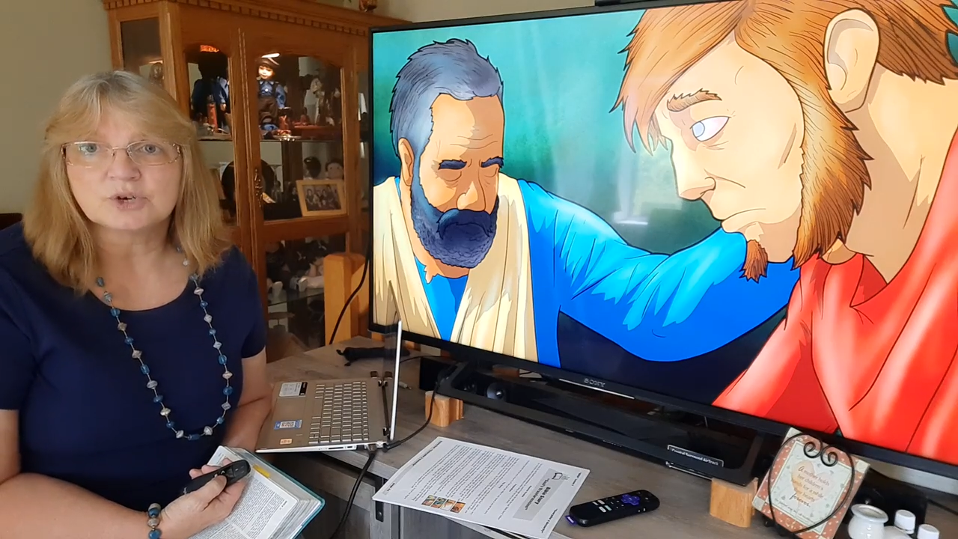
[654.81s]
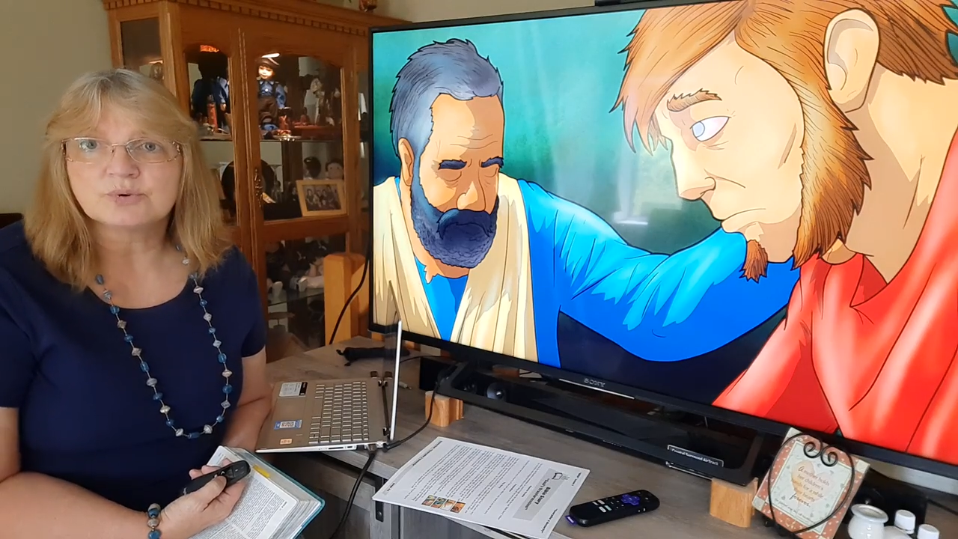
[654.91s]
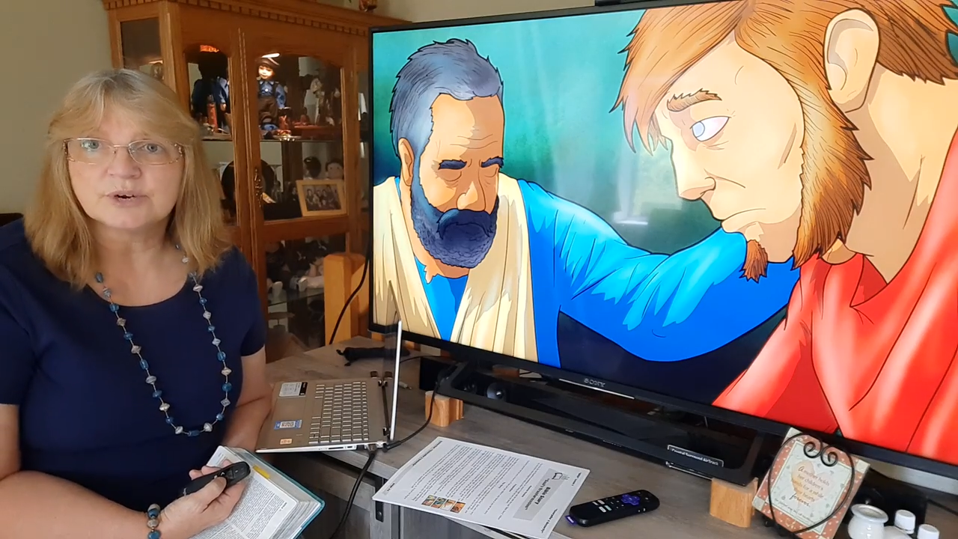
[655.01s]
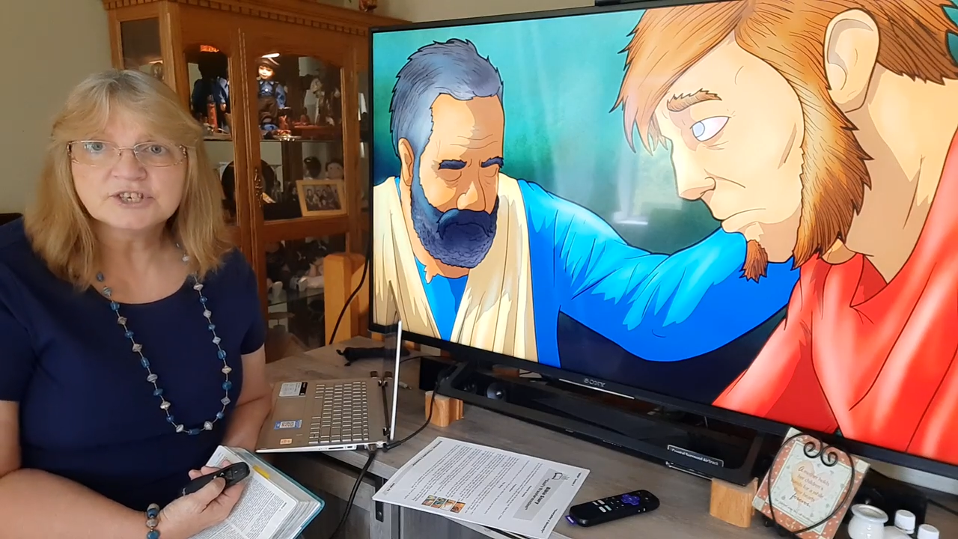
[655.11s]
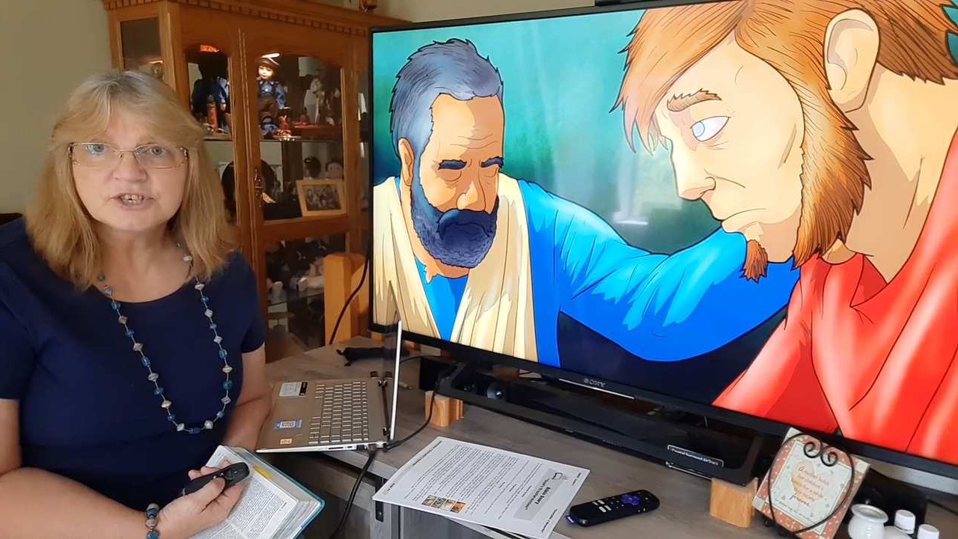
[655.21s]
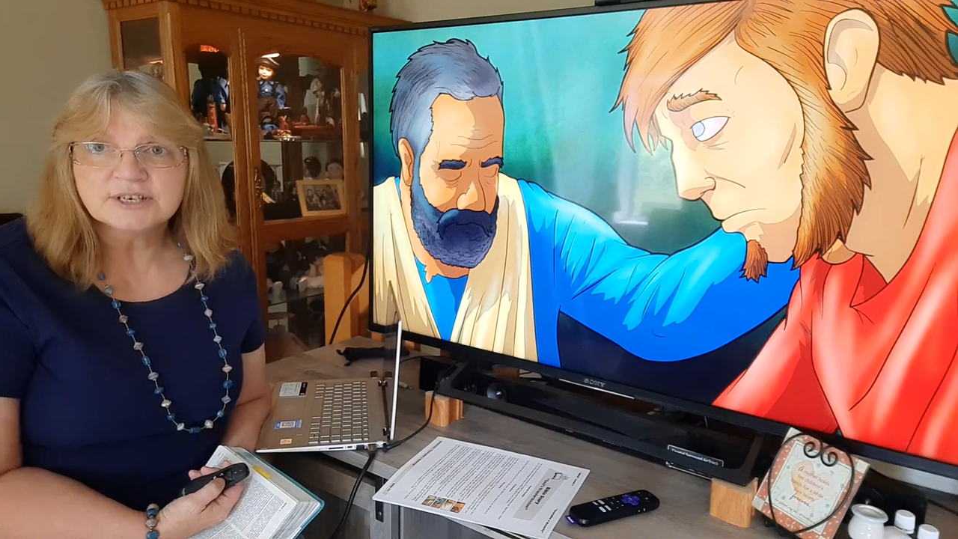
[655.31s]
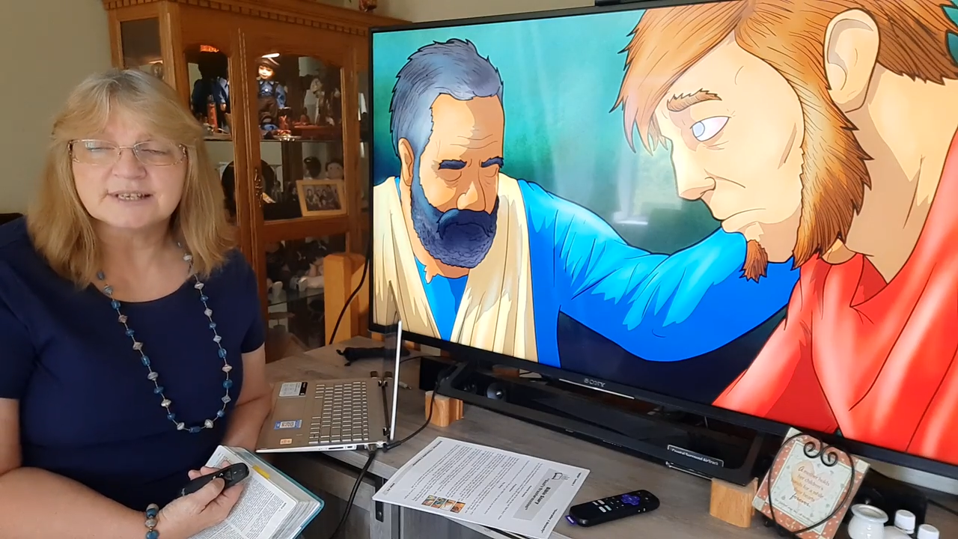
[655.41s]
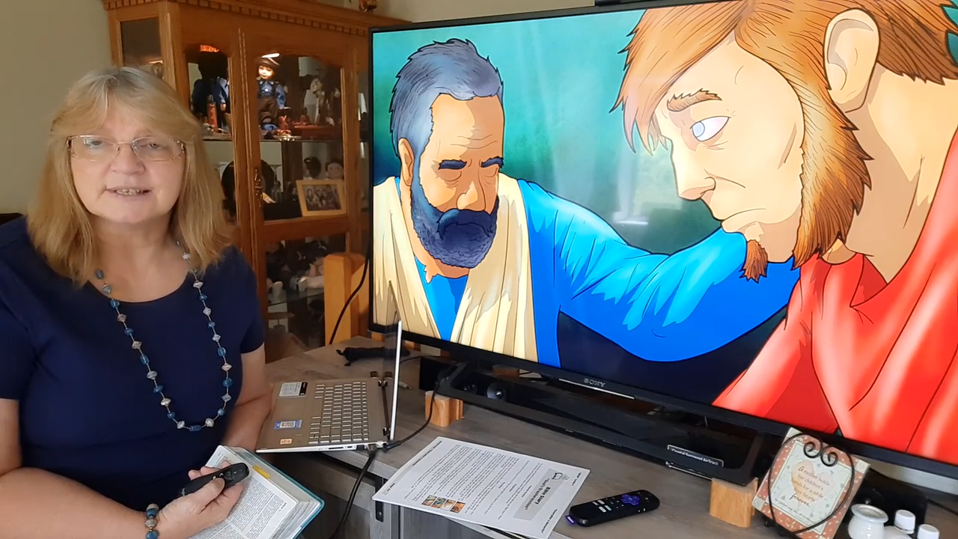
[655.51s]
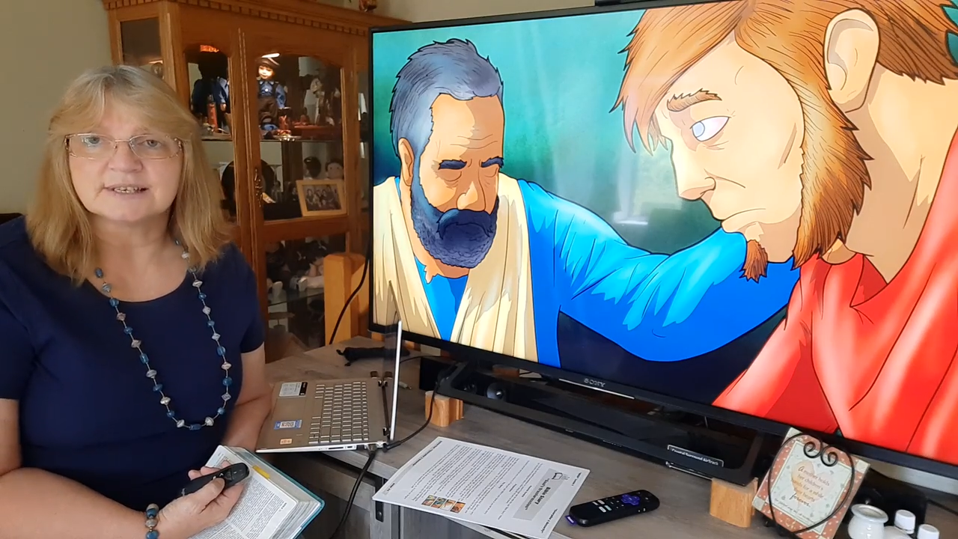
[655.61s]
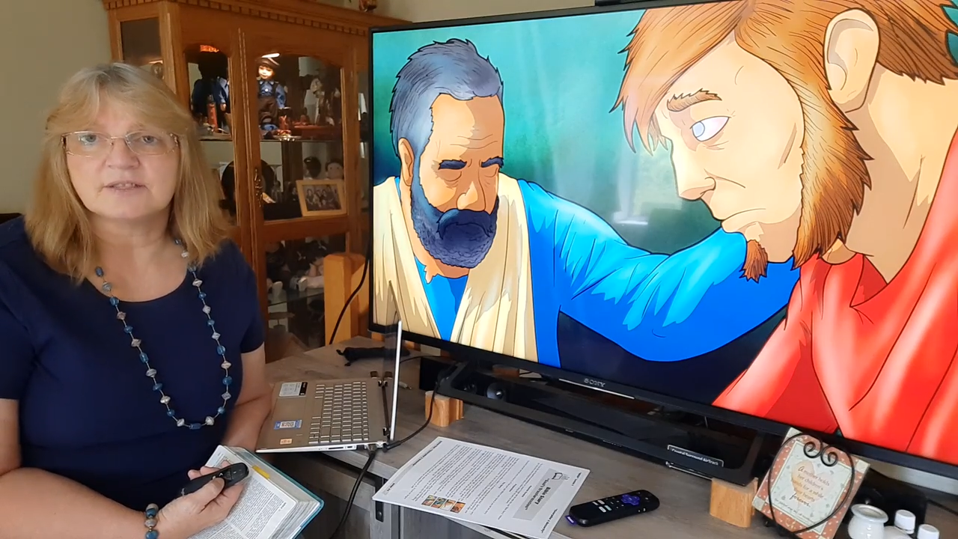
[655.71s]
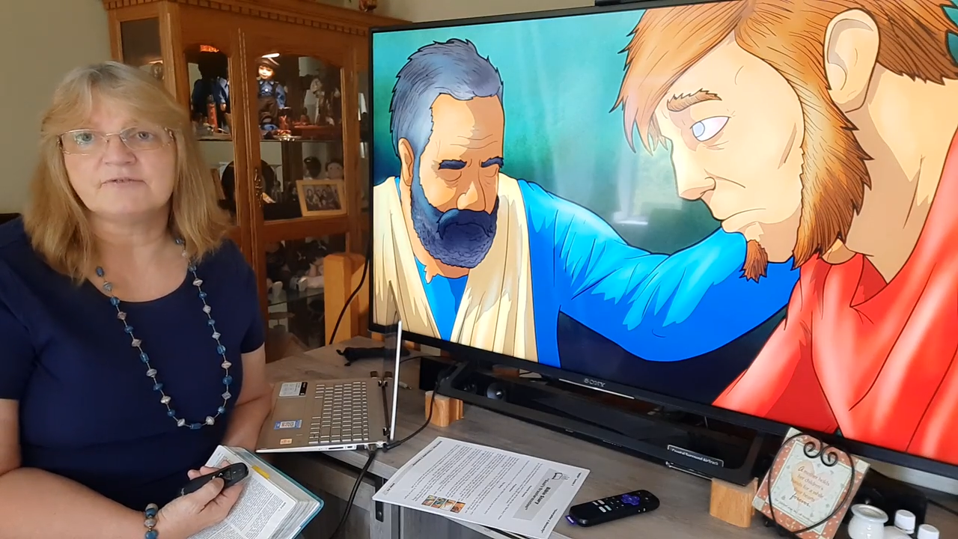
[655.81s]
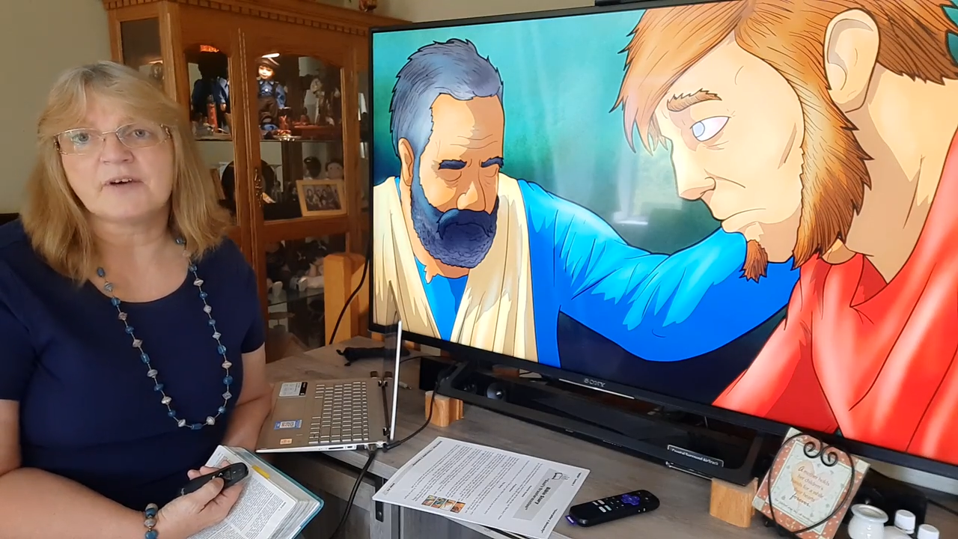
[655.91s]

Christians and the